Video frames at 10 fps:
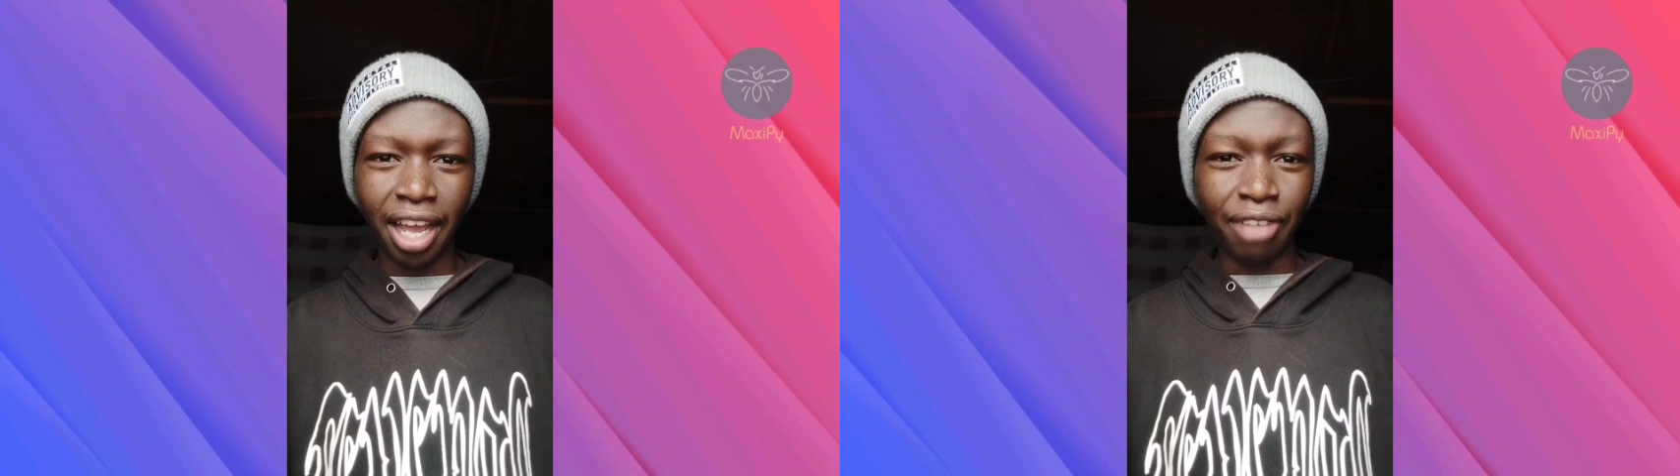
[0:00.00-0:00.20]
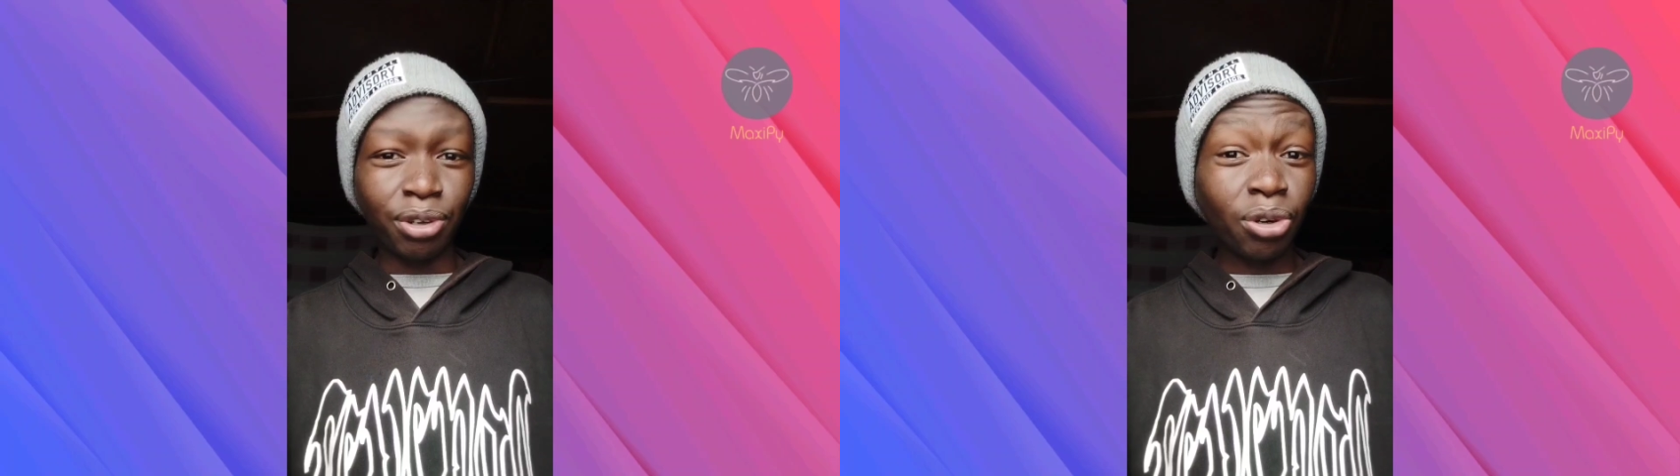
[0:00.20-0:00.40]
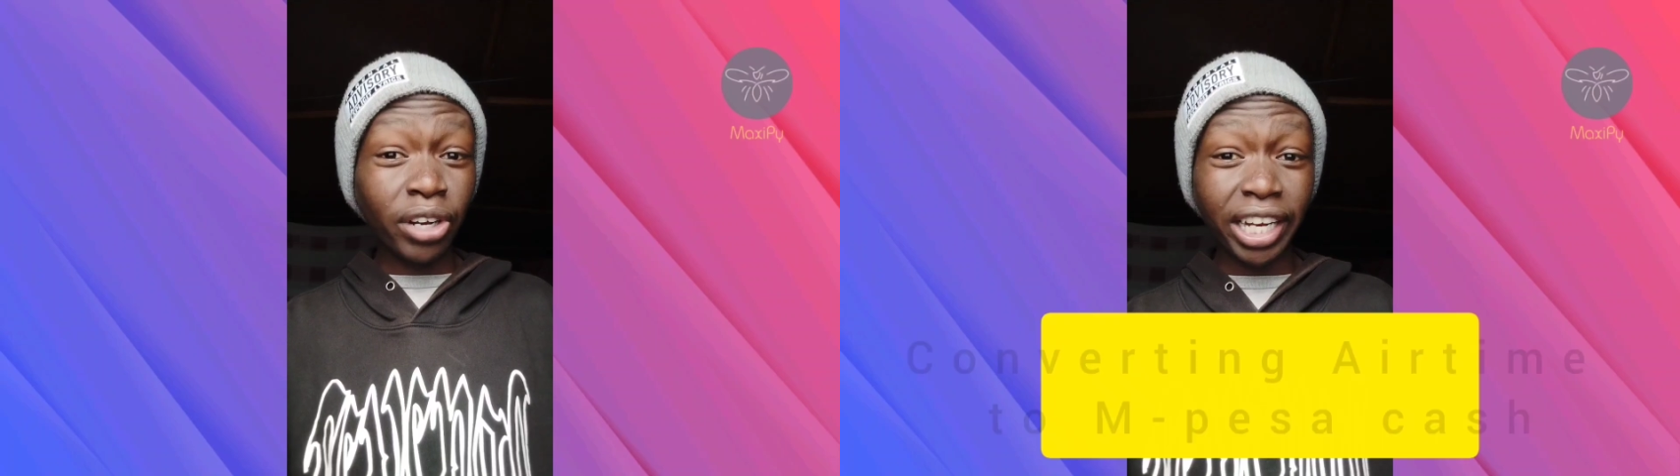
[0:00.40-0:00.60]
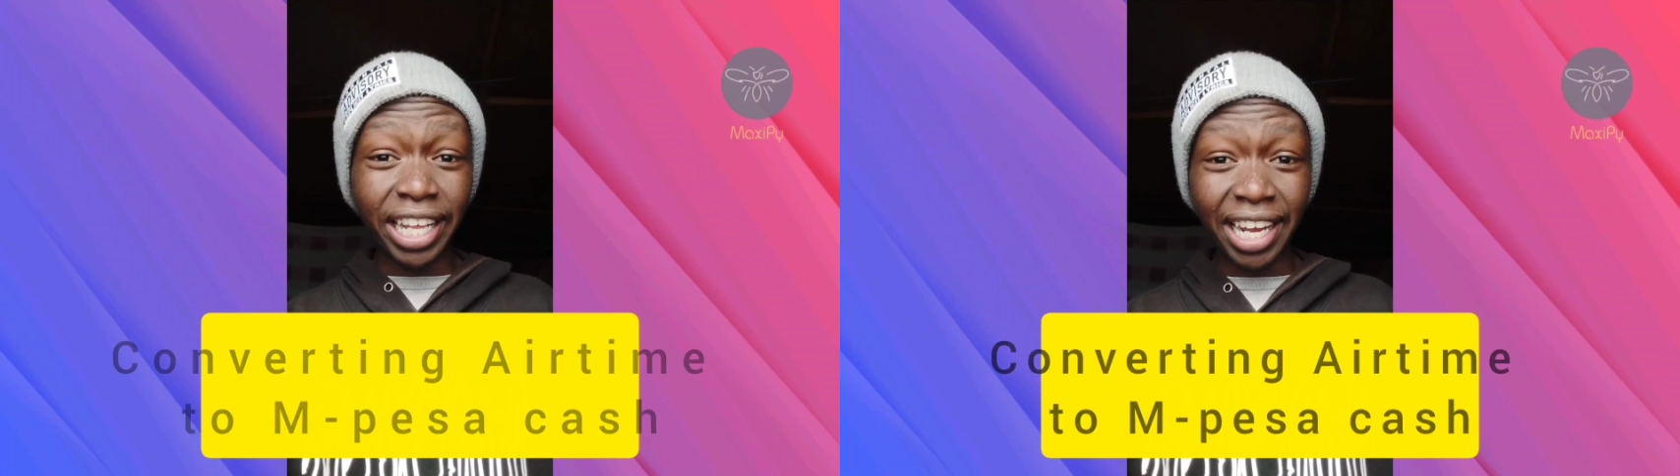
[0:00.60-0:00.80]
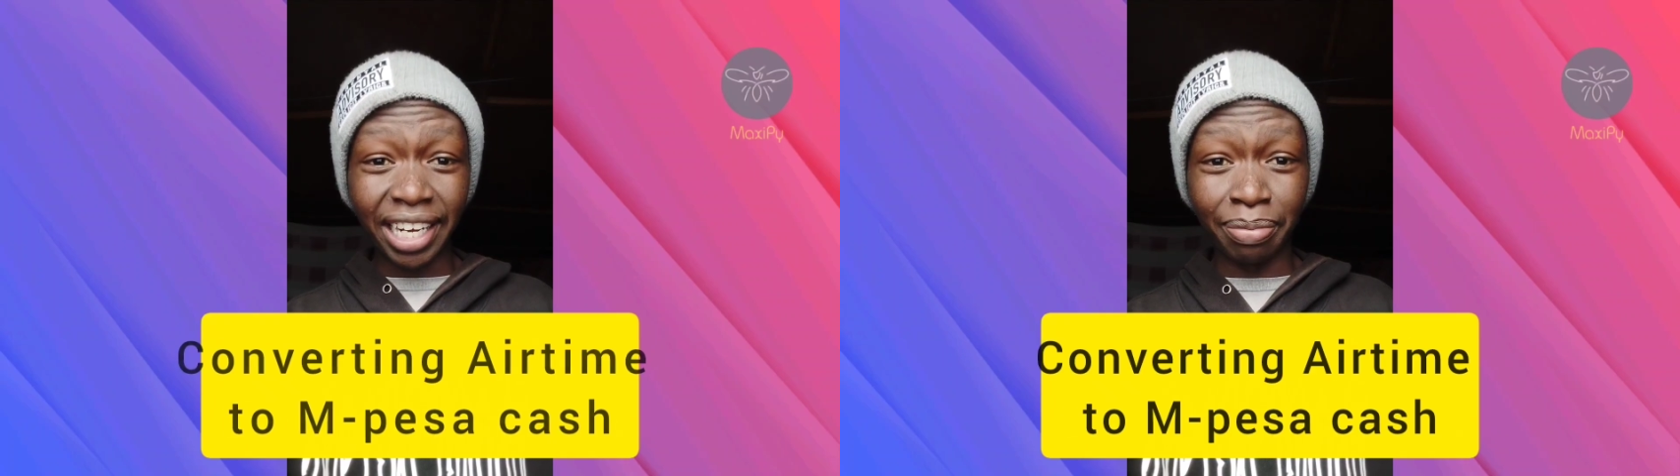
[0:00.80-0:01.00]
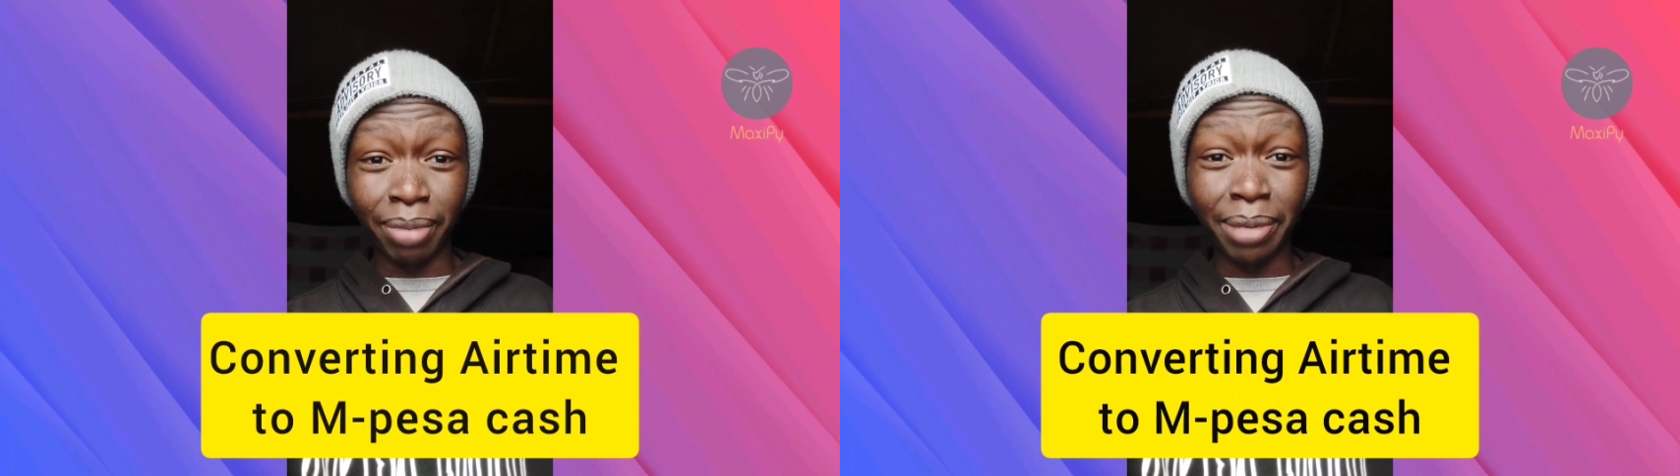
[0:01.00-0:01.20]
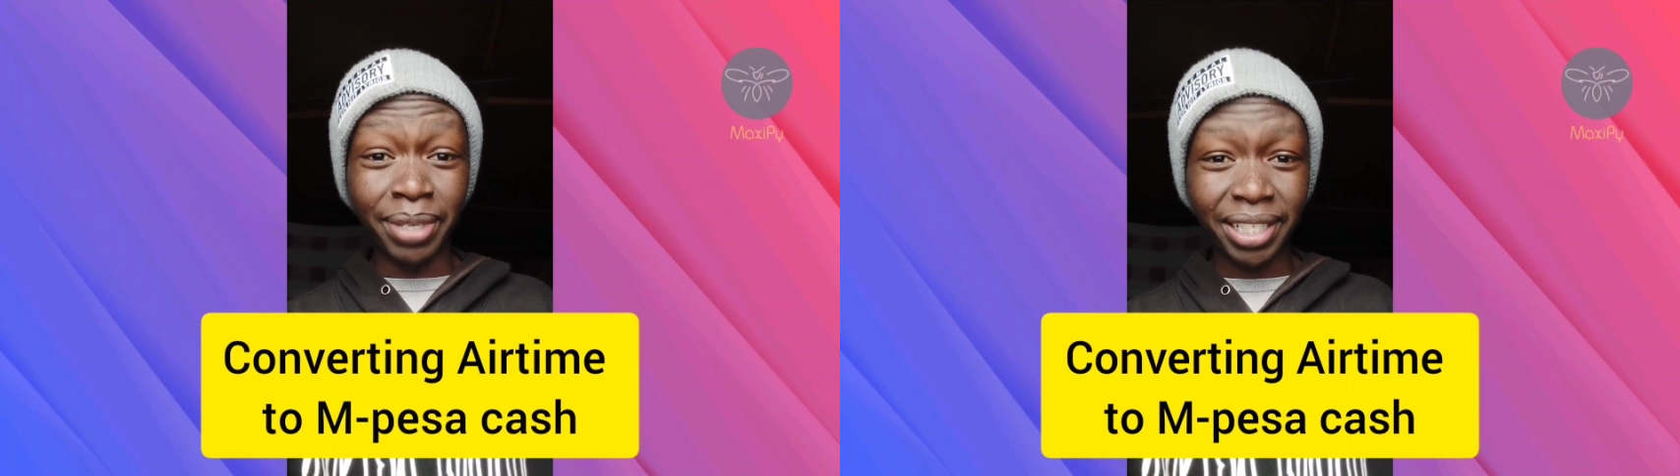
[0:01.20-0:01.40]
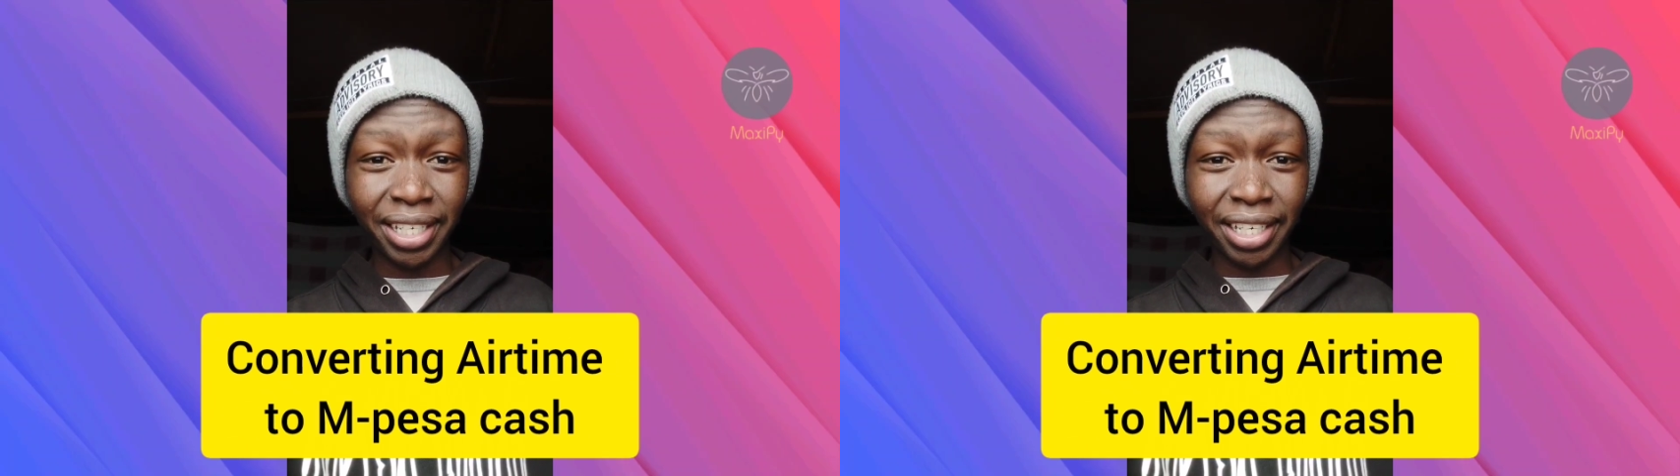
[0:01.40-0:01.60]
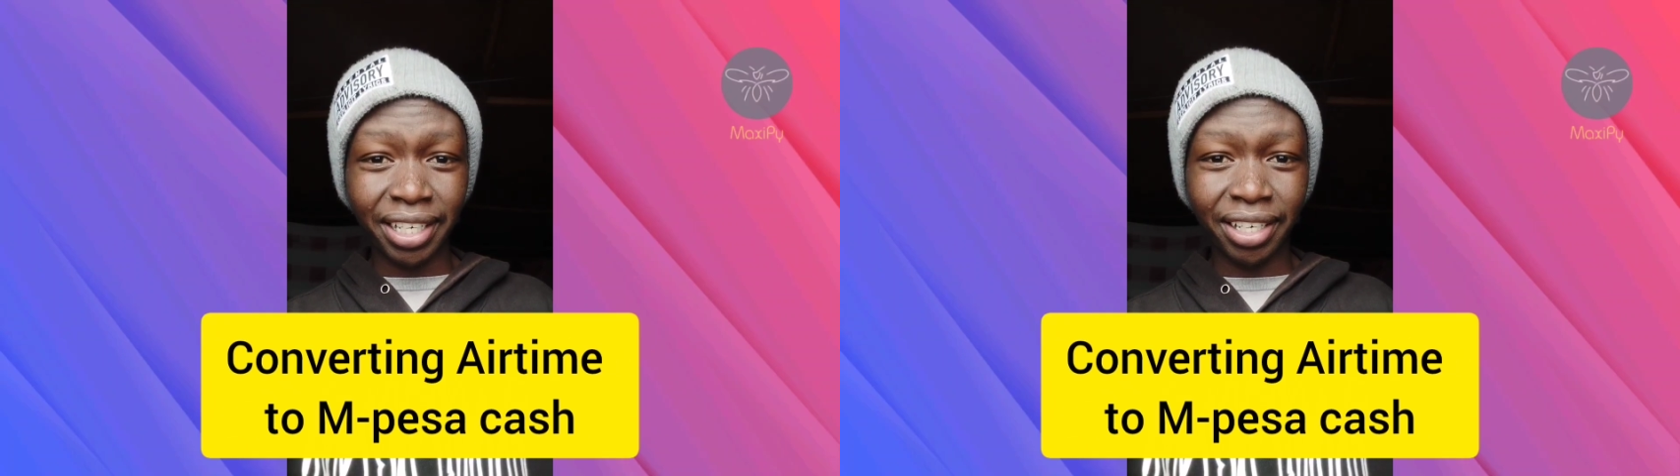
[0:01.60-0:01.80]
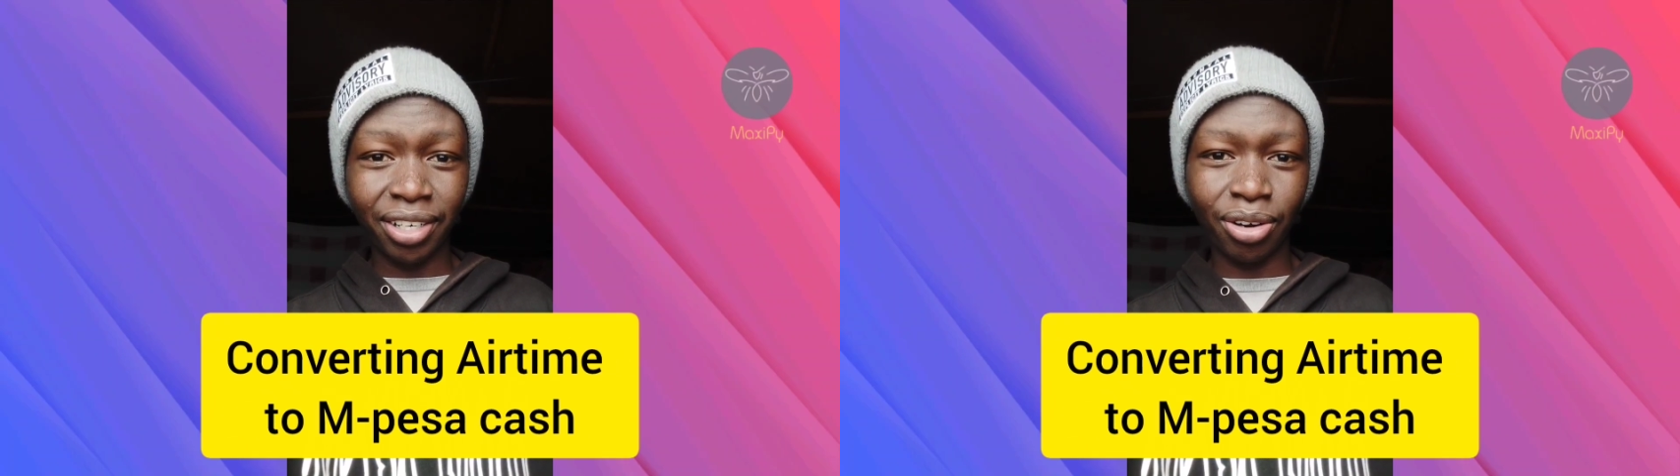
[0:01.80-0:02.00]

Have you loaded airtime by mistake